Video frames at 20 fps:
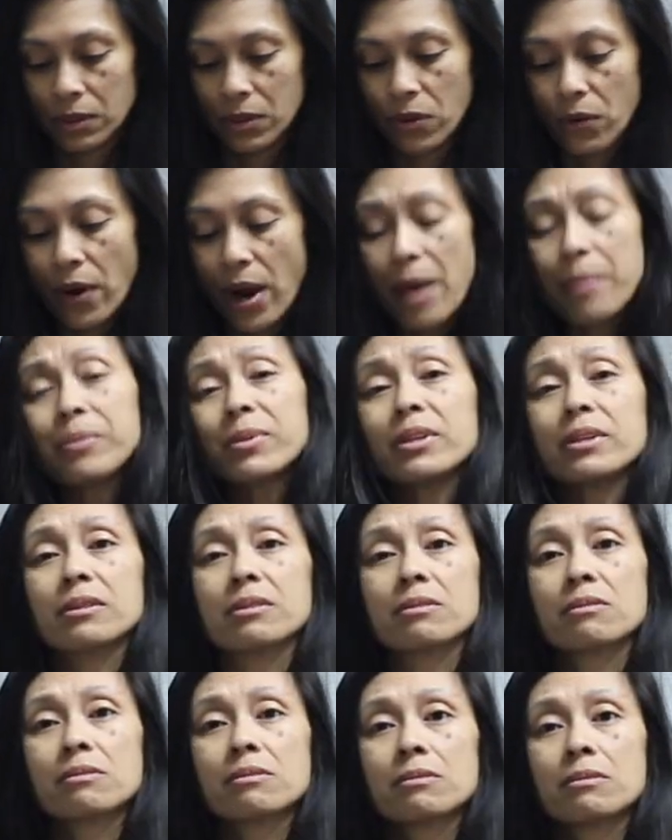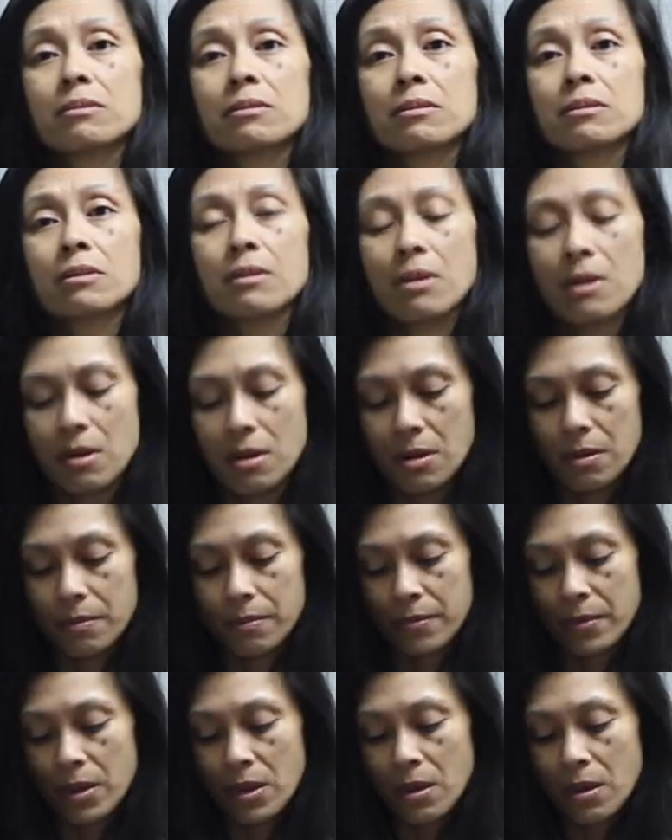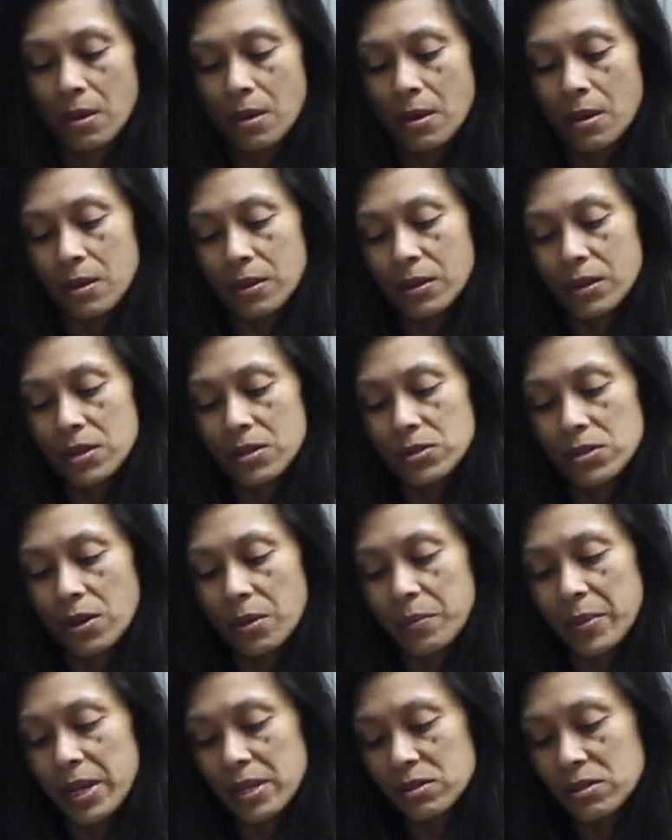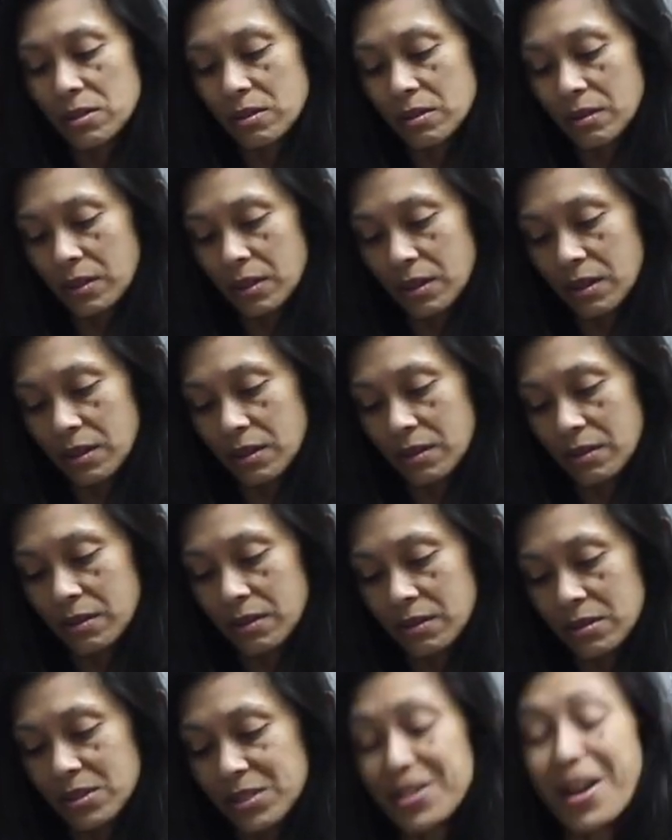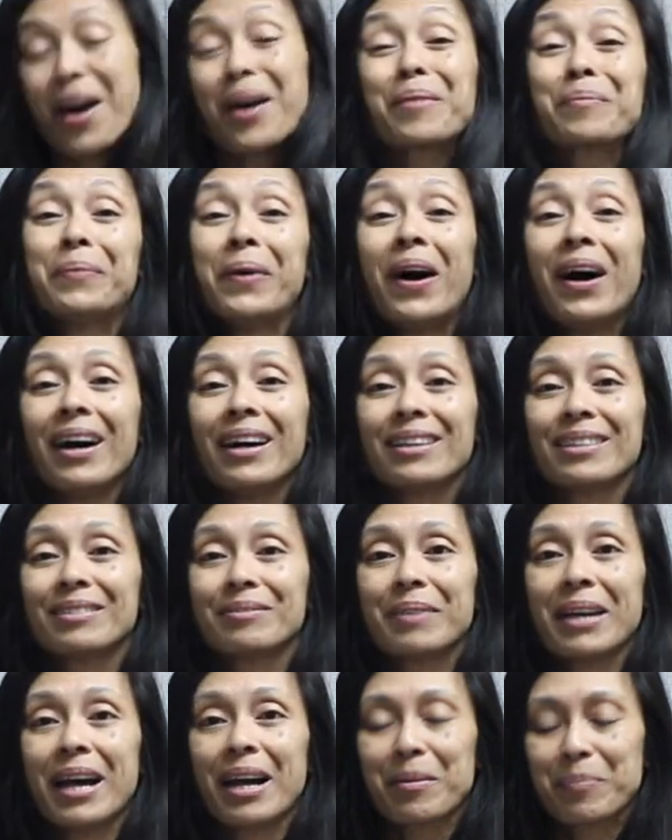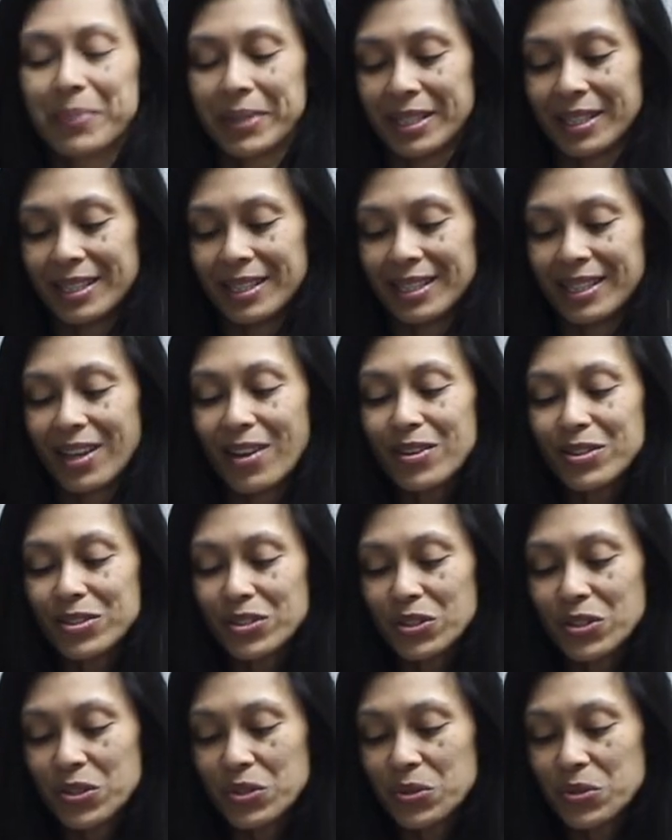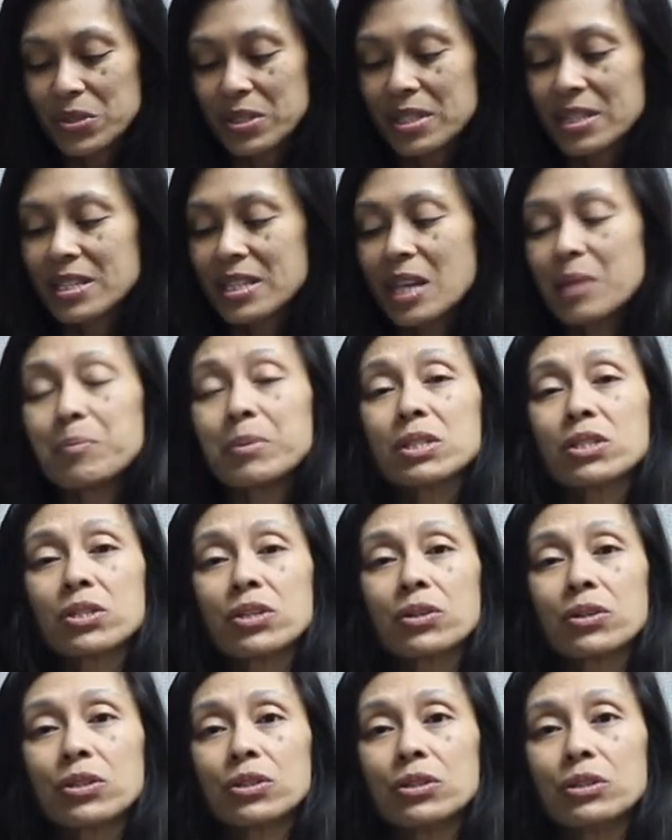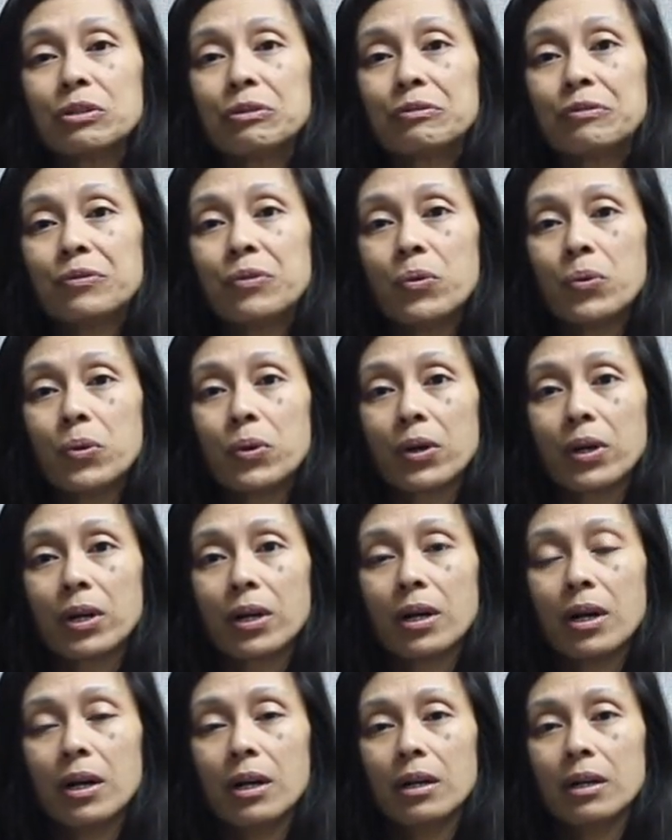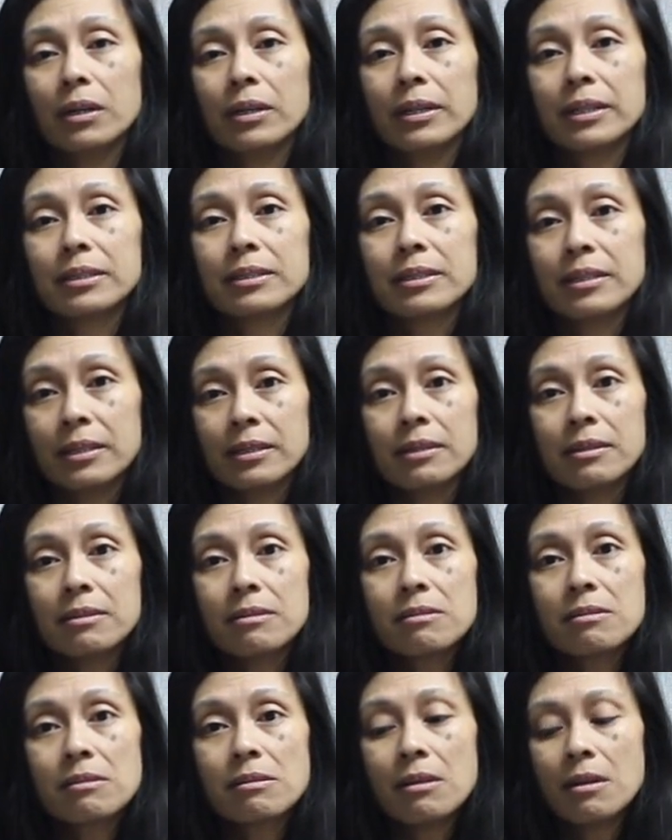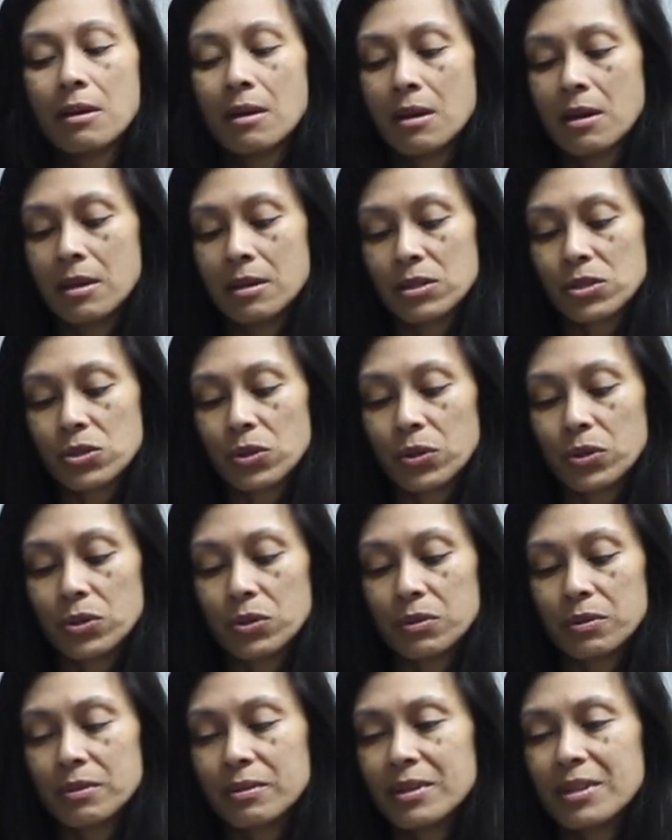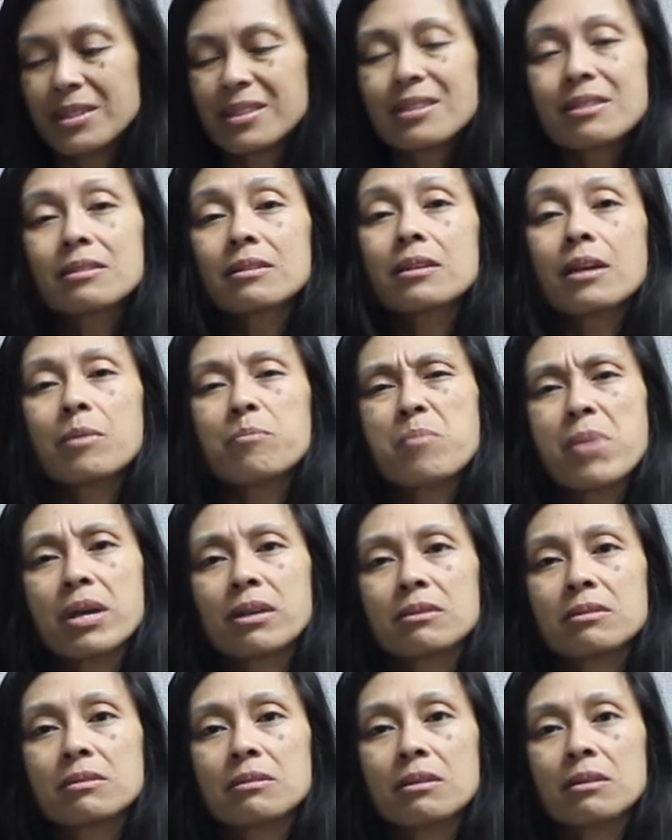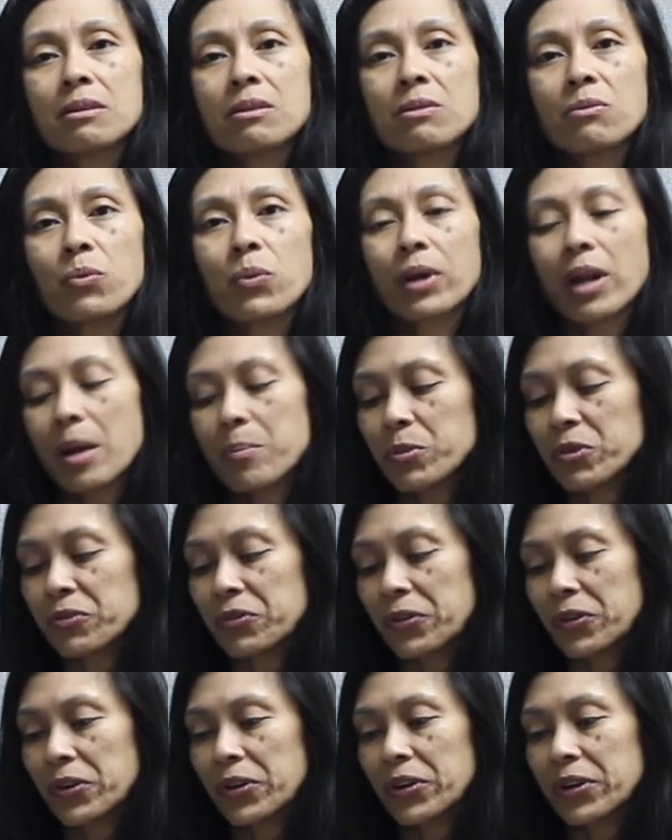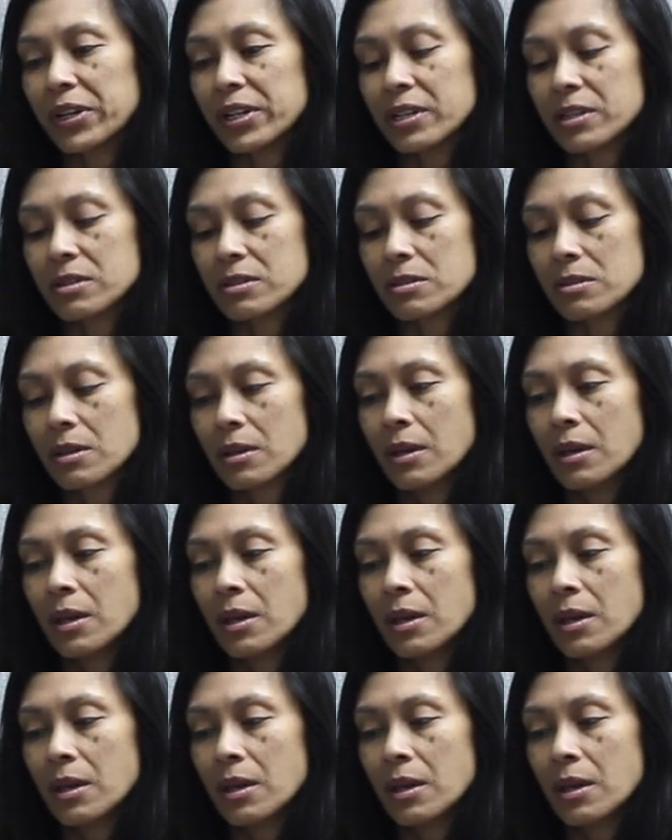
grab these. These are basically stock pot pack, but they also use the same material for teas, so it doesn't get messy. What I prefer is,